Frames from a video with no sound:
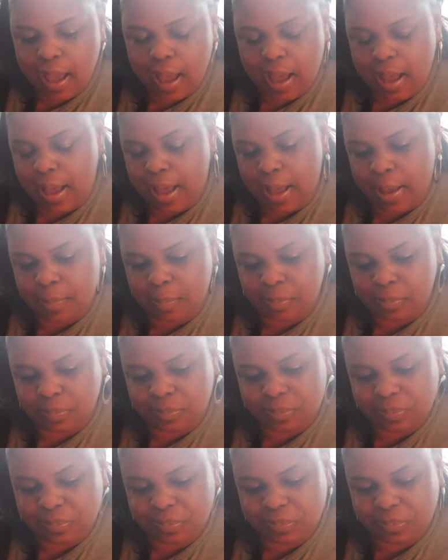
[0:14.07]
Um,
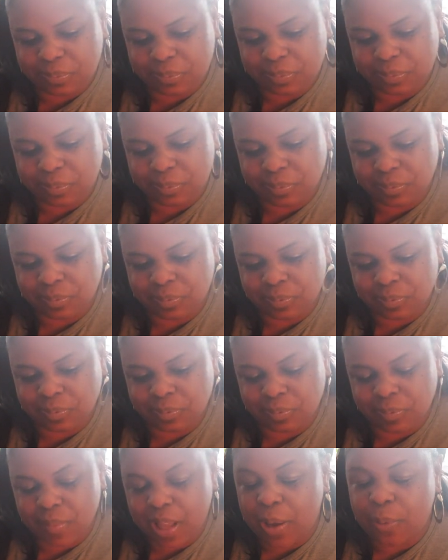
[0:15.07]

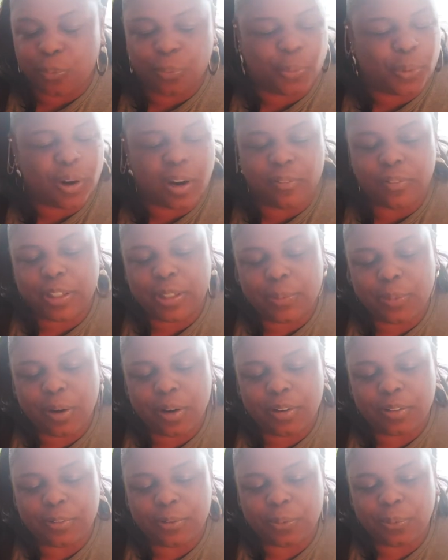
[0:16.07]
and wherever you are
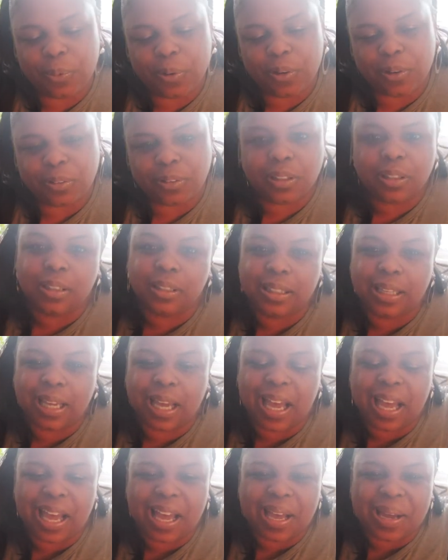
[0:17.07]
in the world,
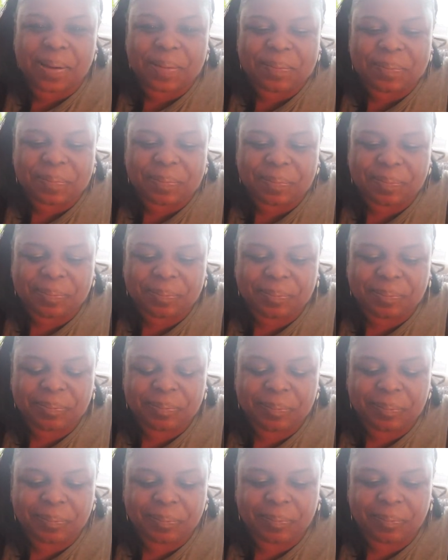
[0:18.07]
um,
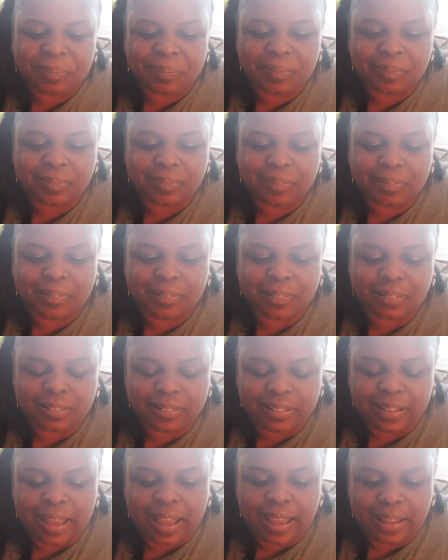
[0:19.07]

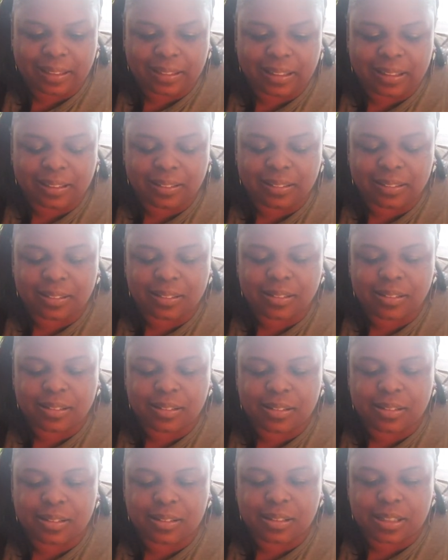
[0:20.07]
that
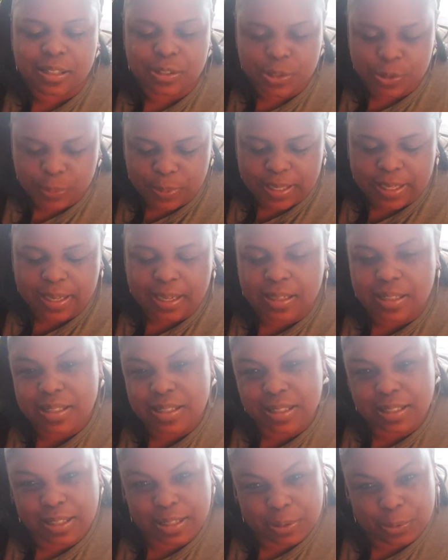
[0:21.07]
this weekend
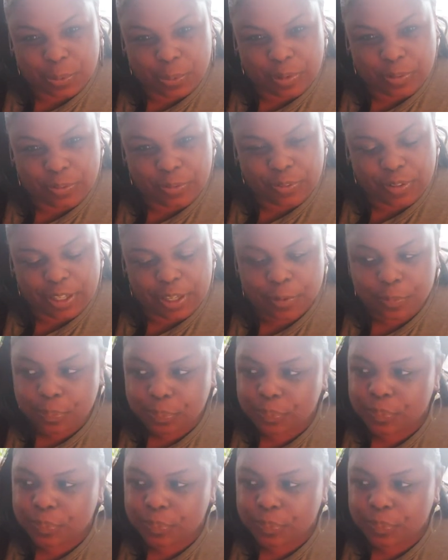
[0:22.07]
is a good one for you.